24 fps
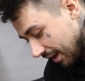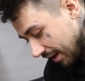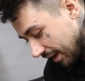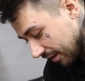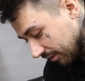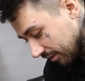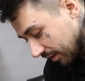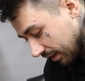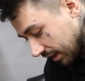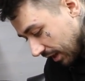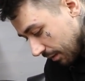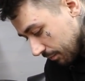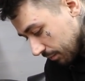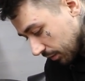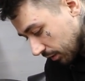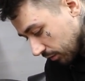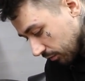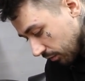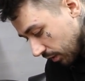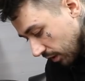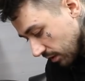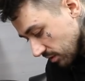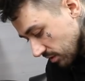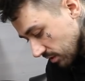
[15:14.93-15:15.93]
I think I'd be
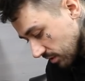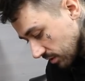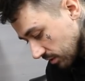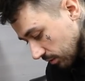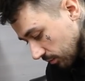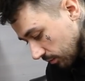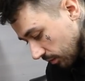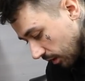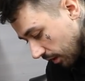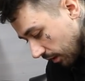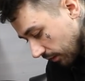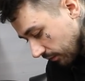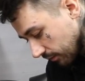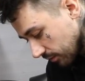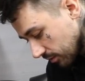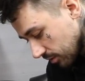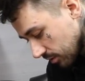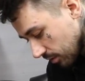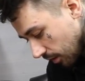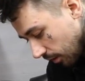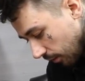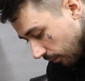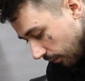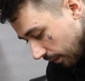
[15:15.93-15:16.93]
crazy to do that,
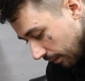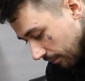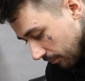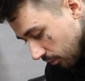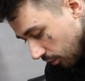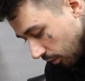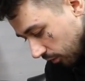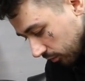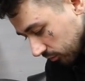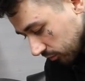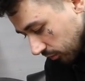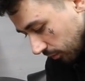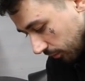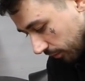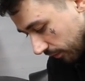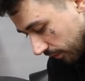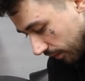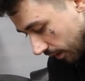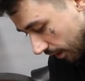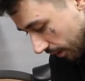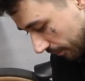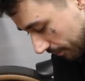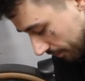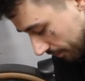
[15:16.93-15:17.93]
so I'm not doing that,